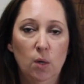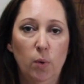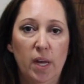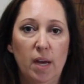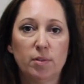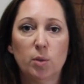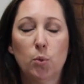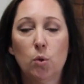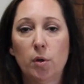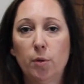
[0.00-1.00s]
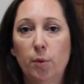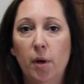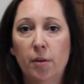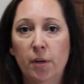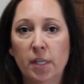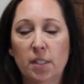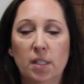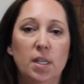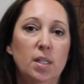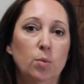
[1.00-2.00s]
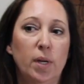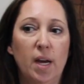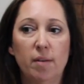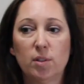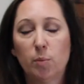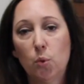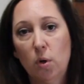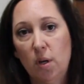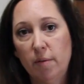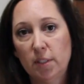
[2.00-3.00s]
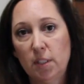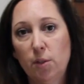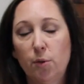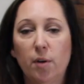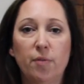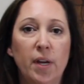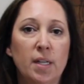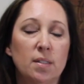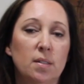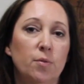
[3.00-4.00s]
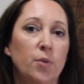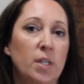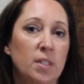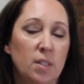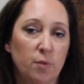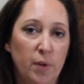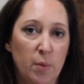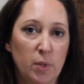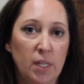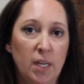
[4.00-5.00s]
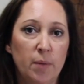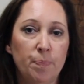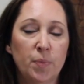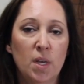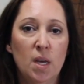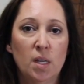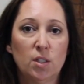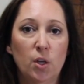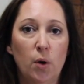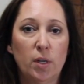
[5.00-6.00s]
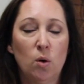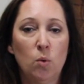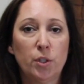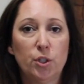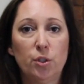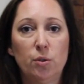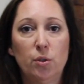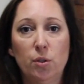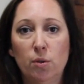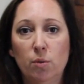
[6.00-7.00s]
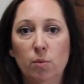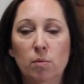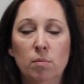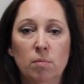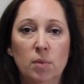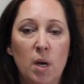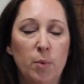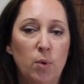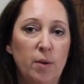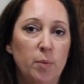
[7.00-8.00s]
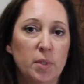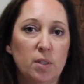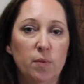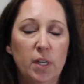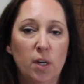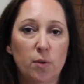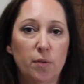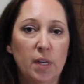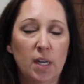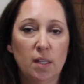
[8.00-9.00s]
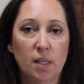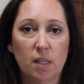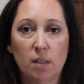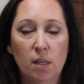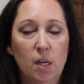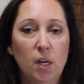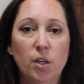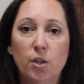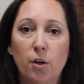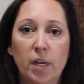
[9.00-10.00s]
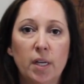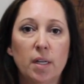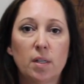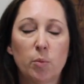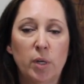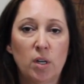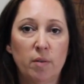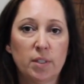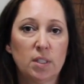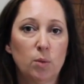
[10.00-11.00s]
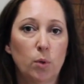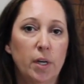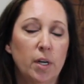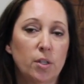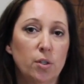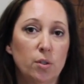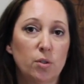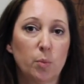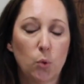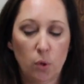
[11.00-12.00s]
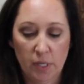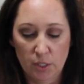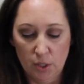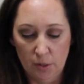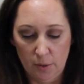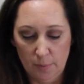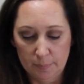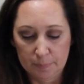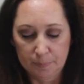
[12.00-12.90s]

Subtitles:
We have support through other entities. We have support obviously through our friends and family. So I don't want you to come away from this video thinking that you're it. I mean, obviously we're here to support each other.